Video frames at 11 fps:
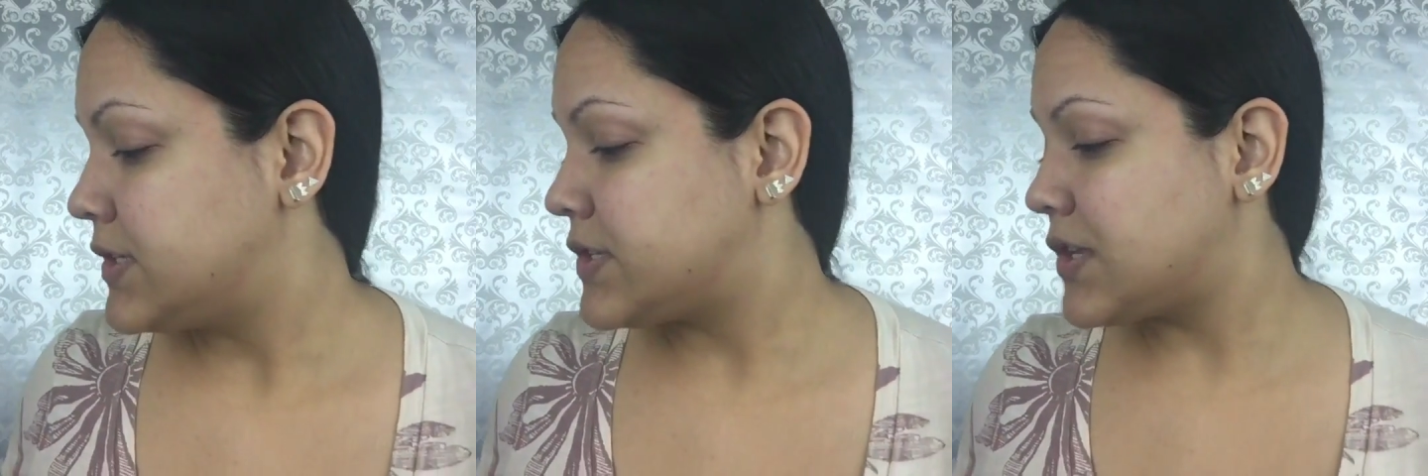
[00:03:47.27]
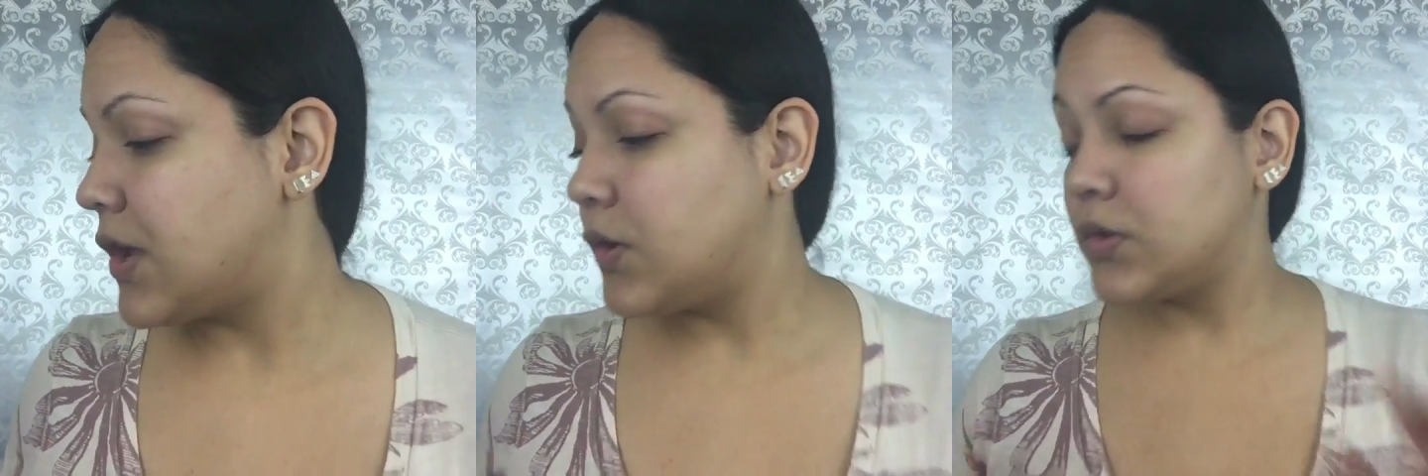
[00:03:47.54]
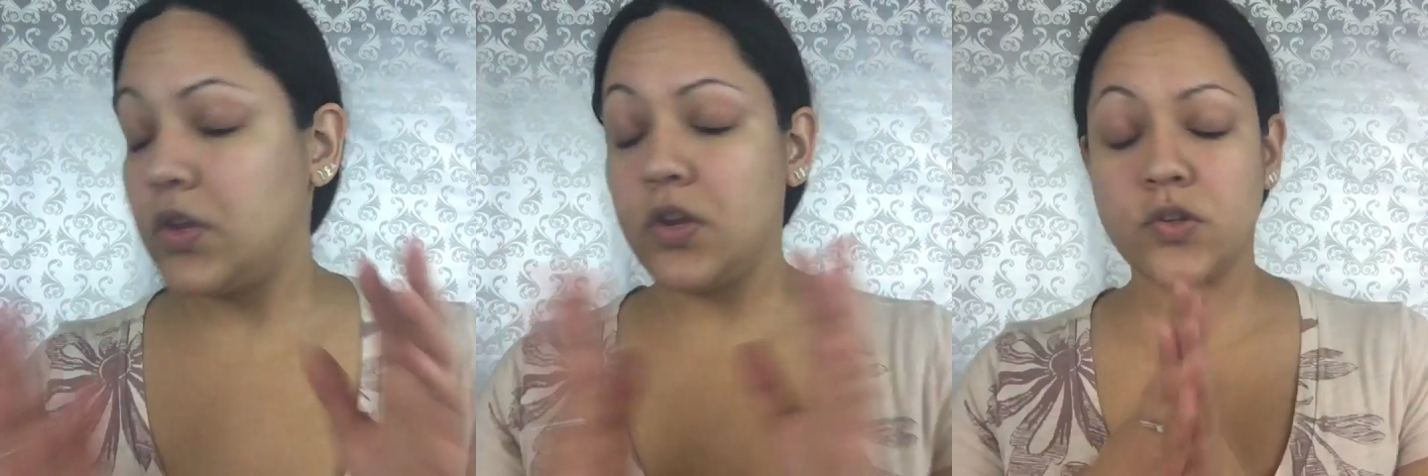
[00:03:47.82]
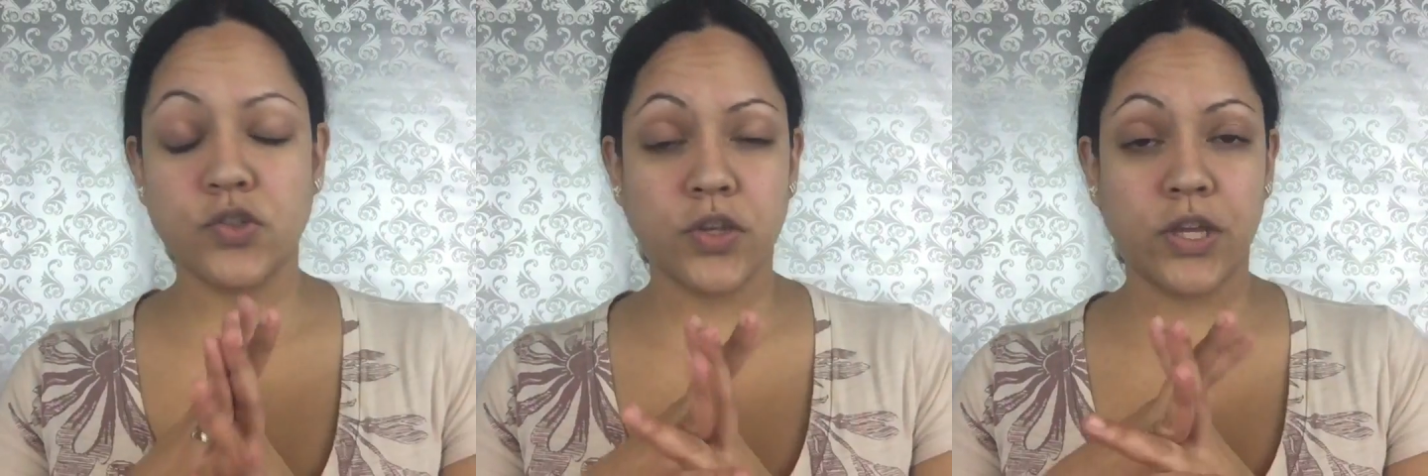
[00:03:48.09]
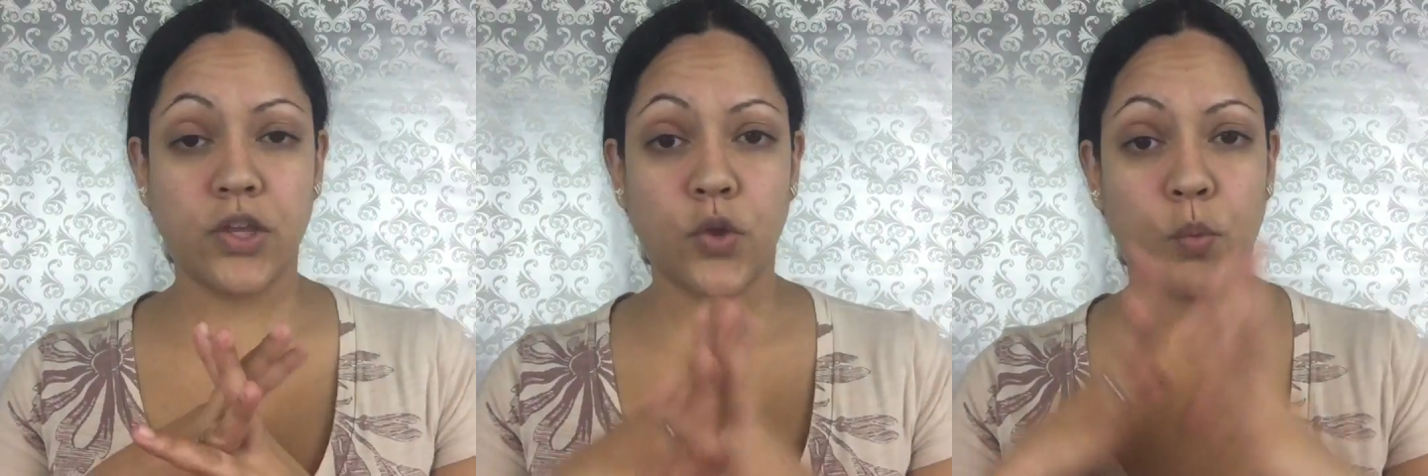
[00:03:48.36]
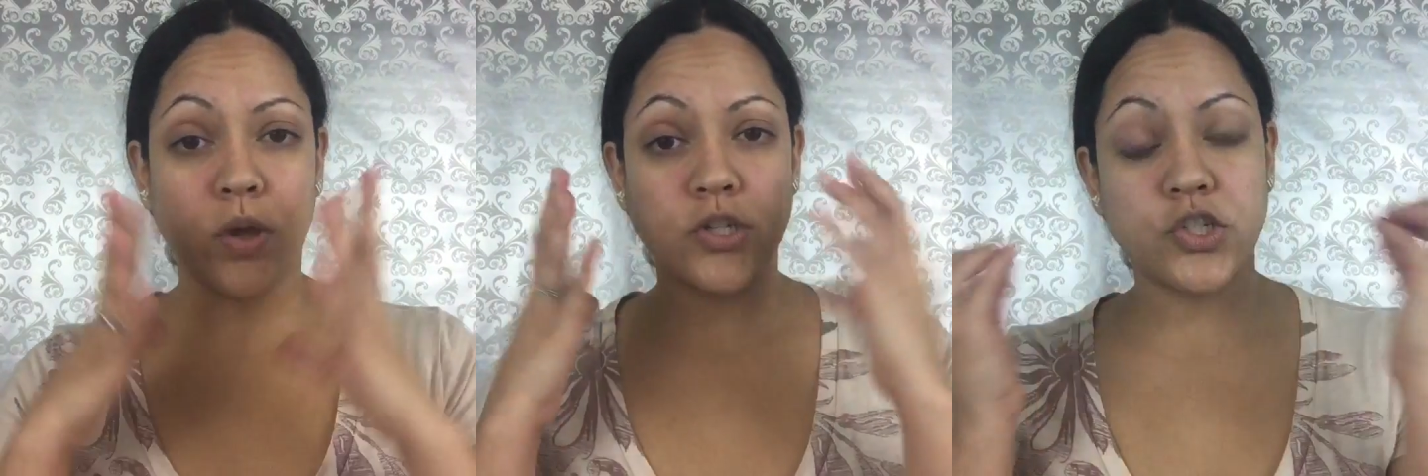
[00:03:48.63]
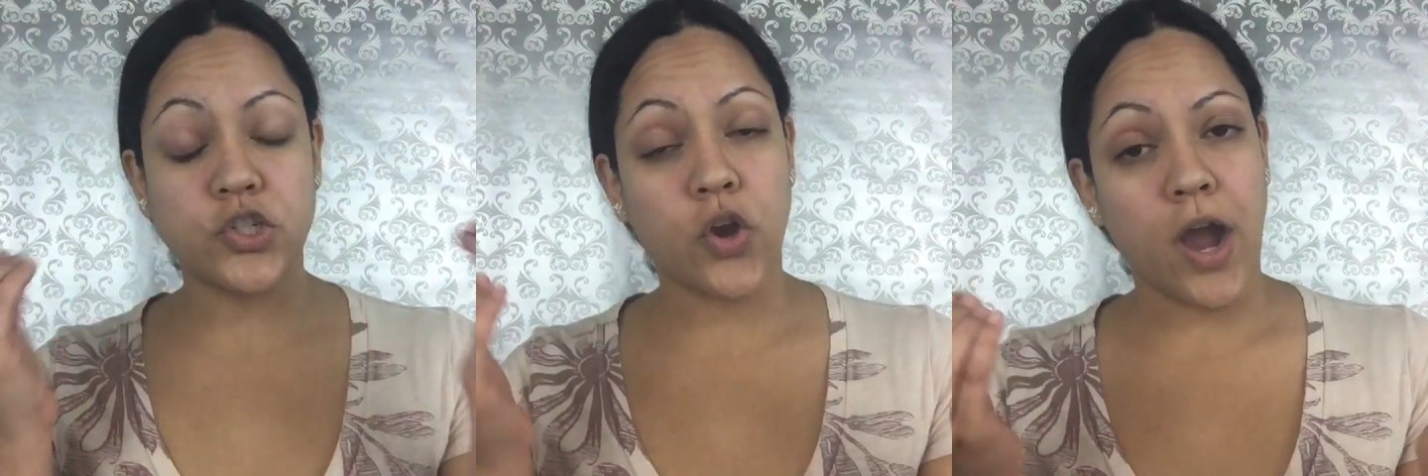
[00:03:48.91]
So usually you want to
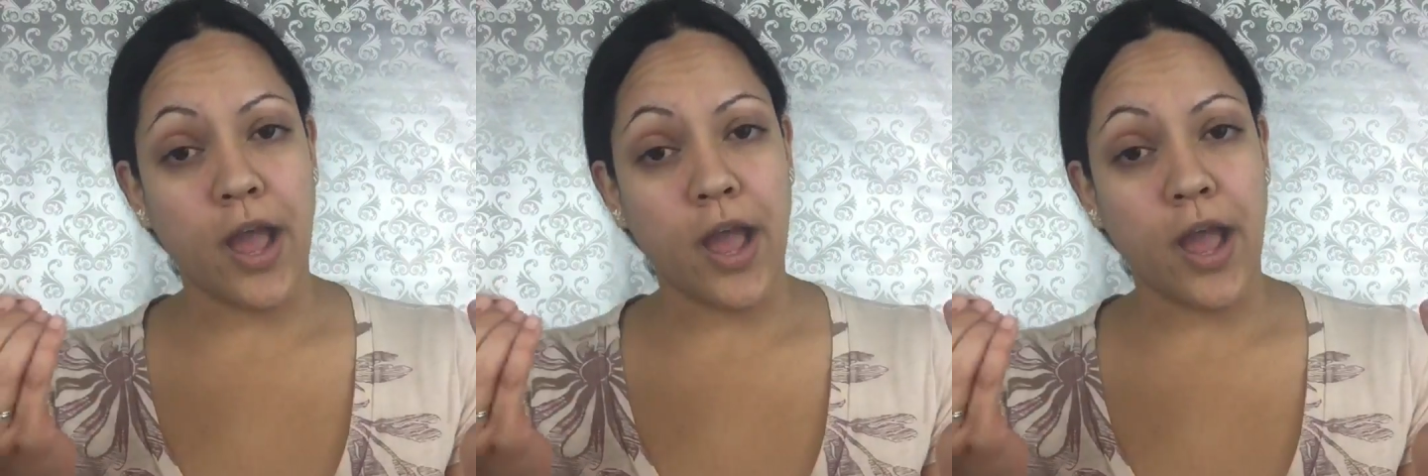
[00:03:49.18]
do your